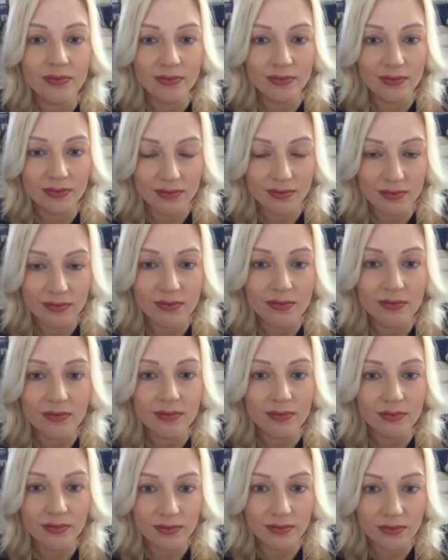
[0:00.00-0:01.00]

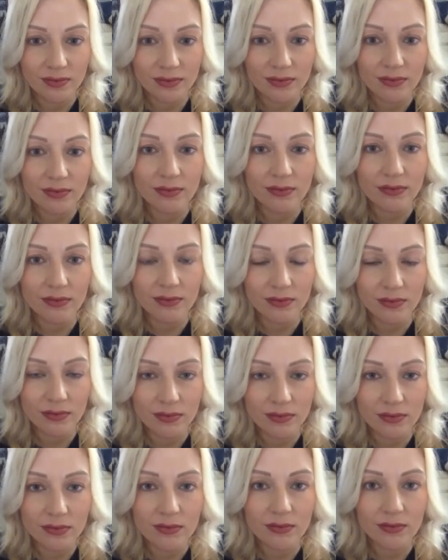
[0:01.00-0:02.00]

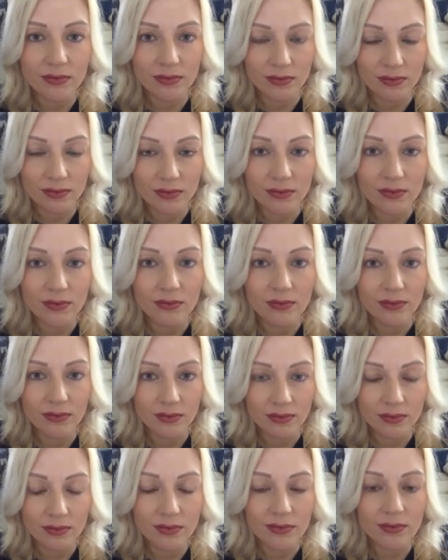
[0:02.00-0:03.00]

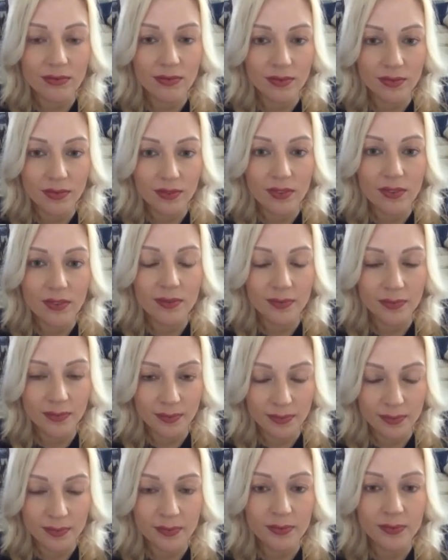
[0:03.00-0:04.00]

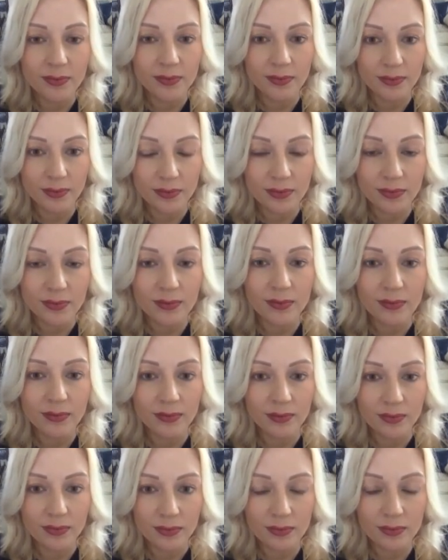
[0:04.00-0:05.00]

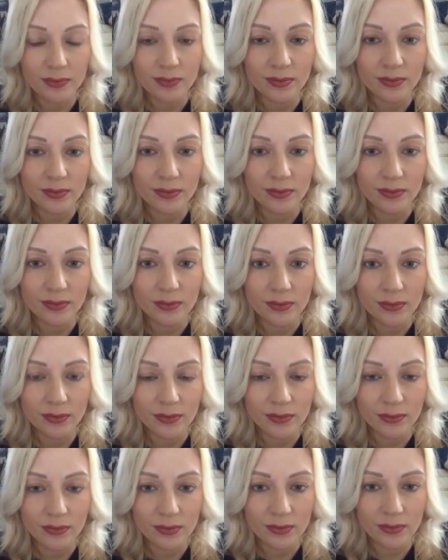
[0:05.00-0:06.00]

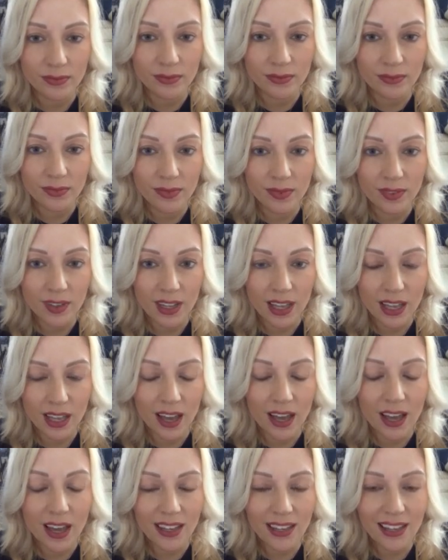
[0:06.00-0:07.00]

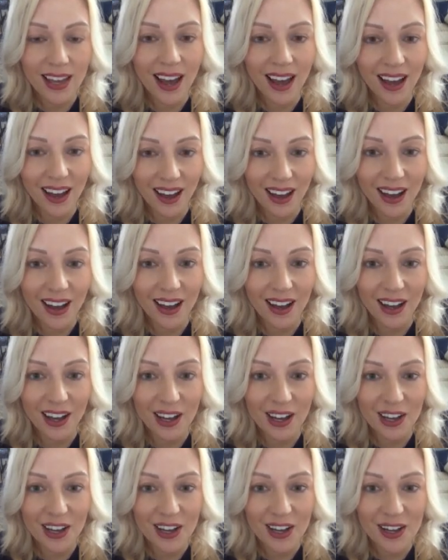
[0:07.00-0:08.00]
No words are spoken by the person on screen.